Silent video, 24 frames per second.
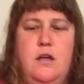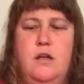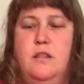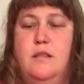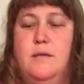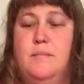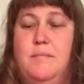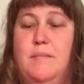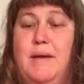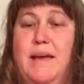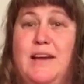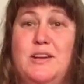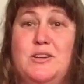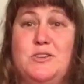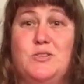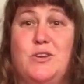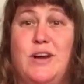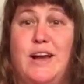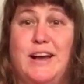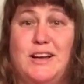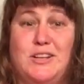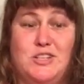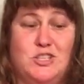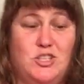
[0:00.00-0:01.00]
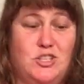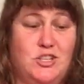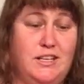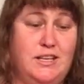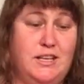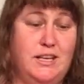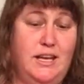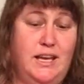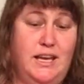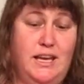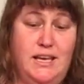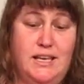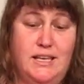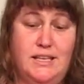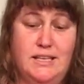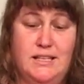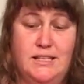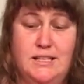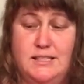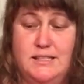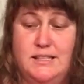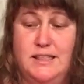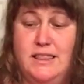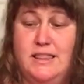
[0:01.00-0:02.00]
the main attraction
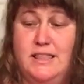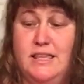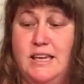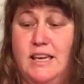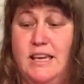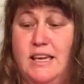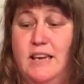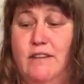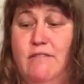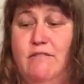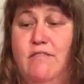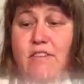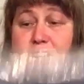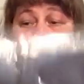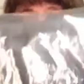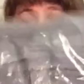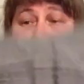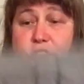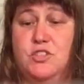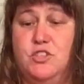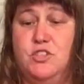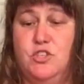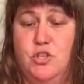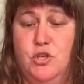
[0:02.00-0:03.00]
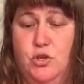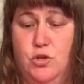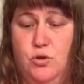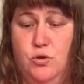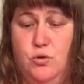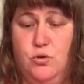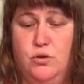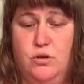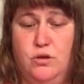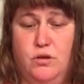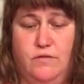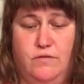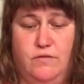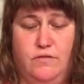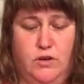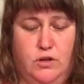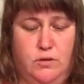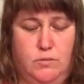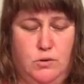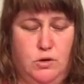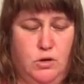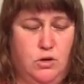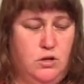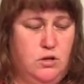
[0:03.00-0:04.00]
is the Via 2
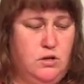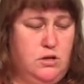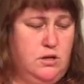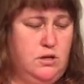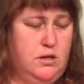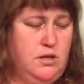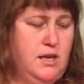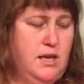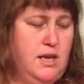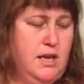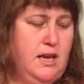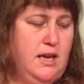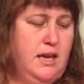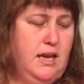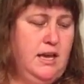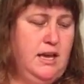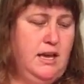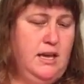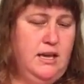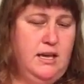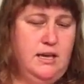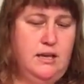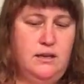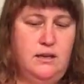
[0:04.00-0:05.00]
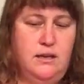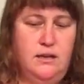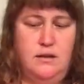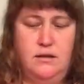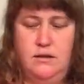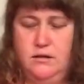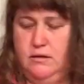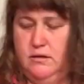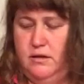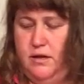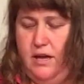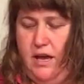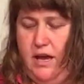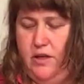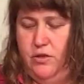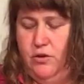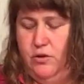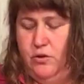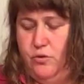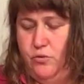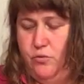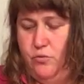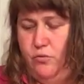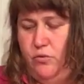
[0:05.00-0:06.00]
convertible in Heather
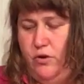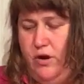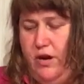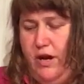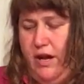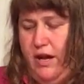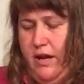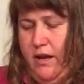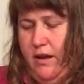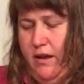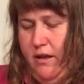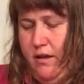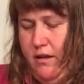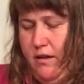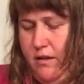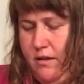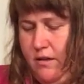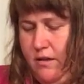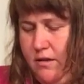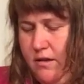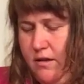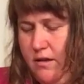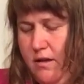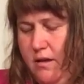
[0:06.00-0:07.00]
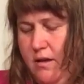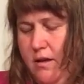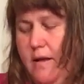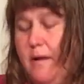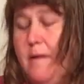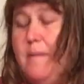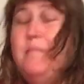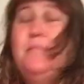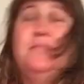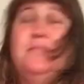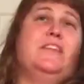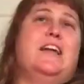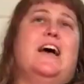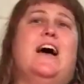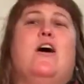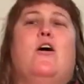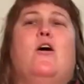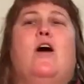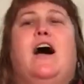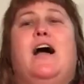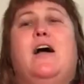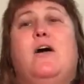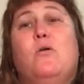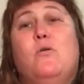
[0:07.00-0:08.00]
Gray. Now,
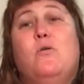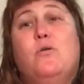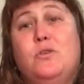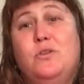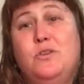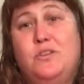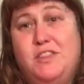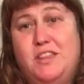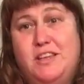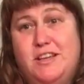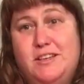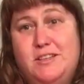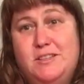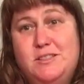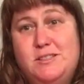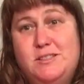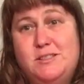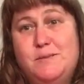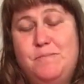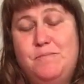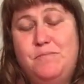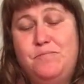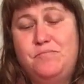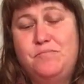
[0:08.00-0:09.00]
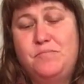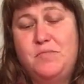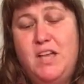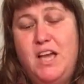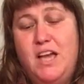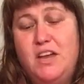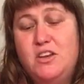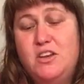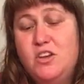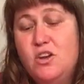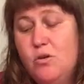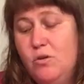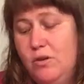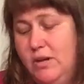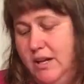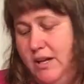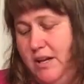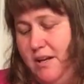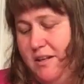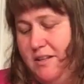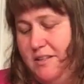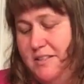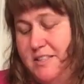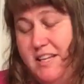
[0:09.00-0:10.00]
I ordered this and no
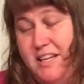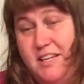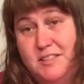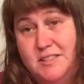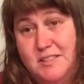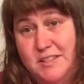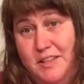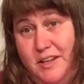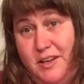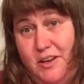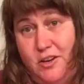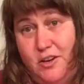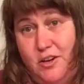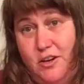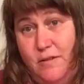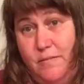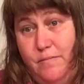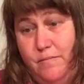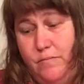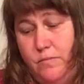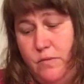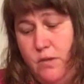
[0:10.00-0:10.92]
kidding, days later,